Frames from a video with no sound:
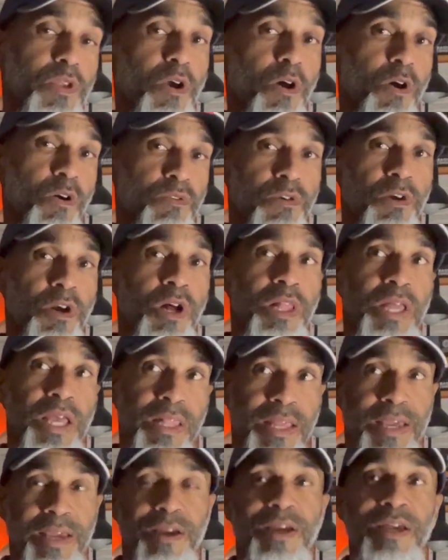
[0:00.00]
Overall, I
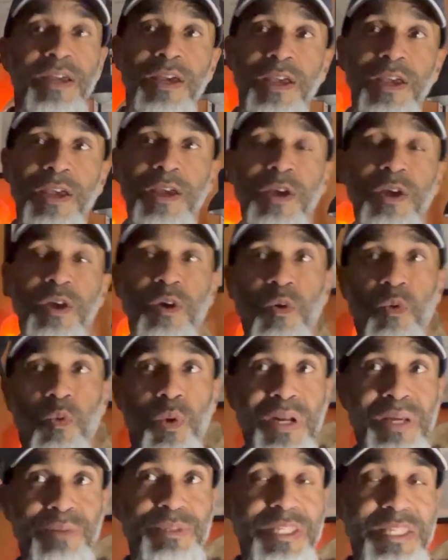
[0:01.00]
like what
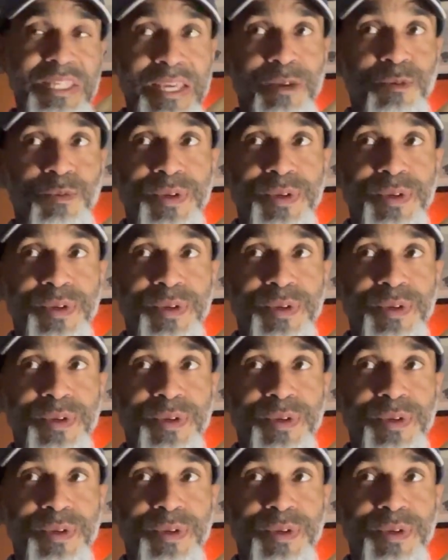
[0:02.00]
I'm seeing